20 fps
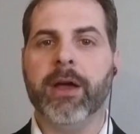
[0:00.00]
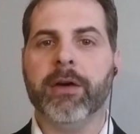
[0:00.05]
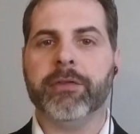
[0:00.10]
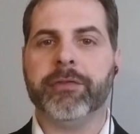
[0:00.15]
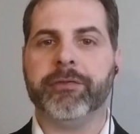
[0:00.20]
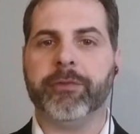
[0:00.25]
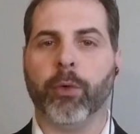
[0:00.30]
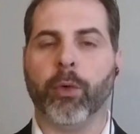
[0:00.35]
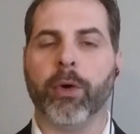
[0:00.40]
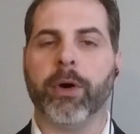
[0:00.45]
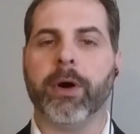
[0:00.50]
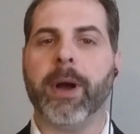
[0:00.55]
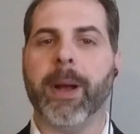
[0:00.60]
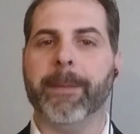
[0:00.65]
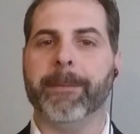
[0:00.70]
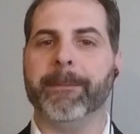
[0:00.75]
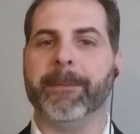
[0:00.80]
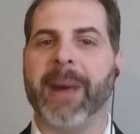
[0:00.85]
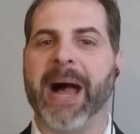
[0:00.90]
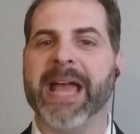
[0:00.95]
for
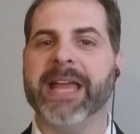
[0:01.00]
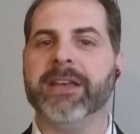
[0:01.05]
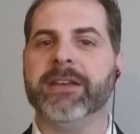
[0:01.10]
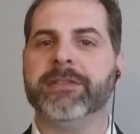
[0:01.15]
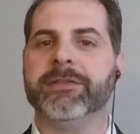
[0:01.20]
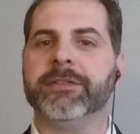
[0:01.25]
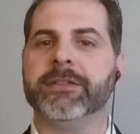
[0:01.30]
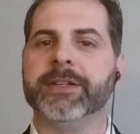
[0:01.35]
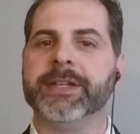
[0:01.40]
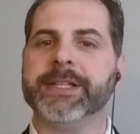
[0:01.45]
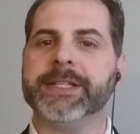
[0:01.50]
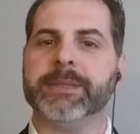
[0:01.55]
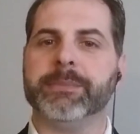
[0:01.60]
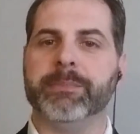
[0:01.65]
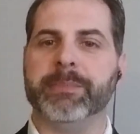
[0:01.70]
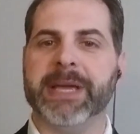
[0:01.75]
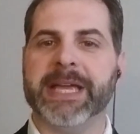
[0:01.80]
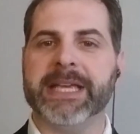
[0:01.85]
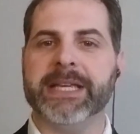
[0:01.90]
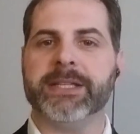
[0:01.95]

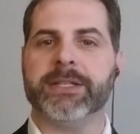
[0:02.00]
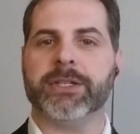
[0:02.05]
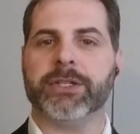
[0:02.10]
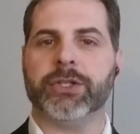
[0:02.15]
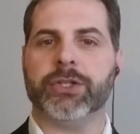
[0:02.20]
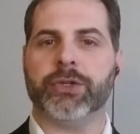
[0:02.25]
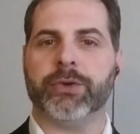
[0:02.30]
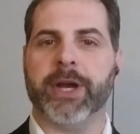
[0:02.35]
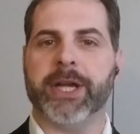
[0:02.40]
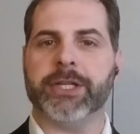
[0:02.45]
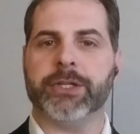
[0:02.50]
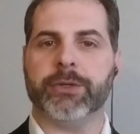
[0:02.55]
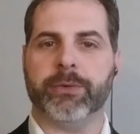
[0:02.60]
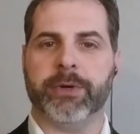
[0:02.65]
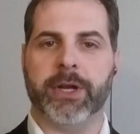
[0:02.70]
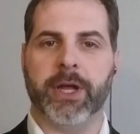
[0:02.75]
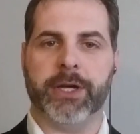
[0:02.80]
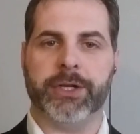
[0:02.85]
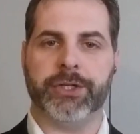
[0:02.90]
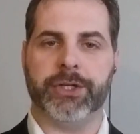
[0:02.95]
mindfulness-based stress
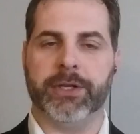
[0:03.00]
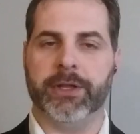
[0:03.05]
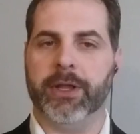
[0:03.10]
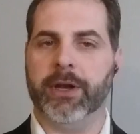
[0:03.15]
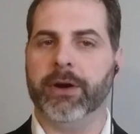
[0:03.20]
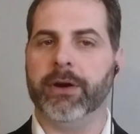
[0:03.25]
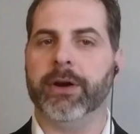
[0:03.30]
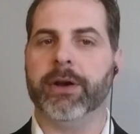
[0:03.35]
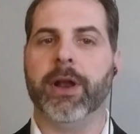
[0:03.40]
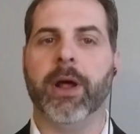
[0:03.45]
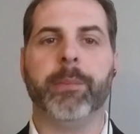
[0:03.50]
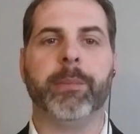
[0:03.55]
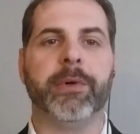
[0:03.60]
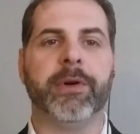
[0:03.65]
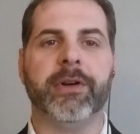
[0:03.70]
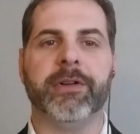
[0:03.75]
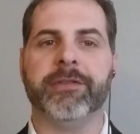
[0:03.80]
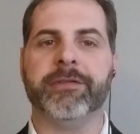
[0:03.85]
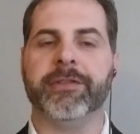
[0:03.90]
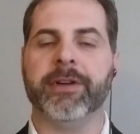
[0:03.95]
reduction. There are a
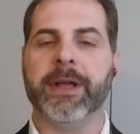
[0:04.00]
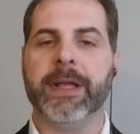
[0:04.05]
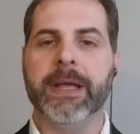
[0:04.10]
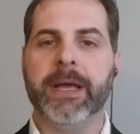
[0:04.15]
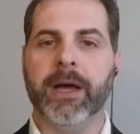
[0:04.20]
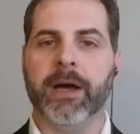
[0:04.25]
number of